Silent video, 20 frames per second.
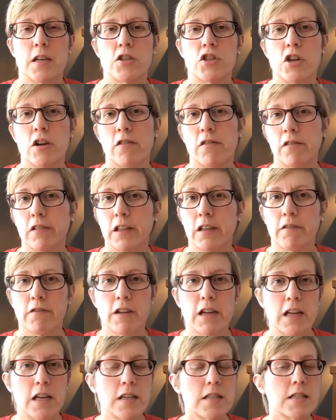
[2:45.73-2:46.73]
I generally
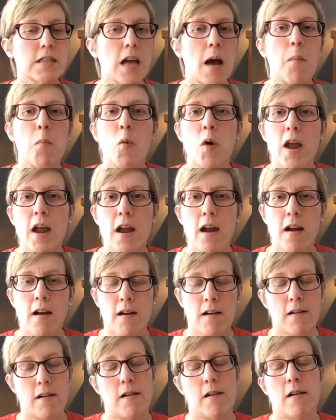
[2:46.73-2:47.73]
read
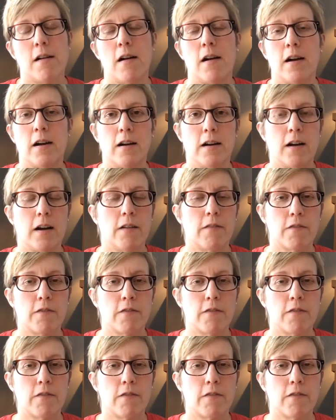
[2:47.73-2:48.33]
somewhere uh,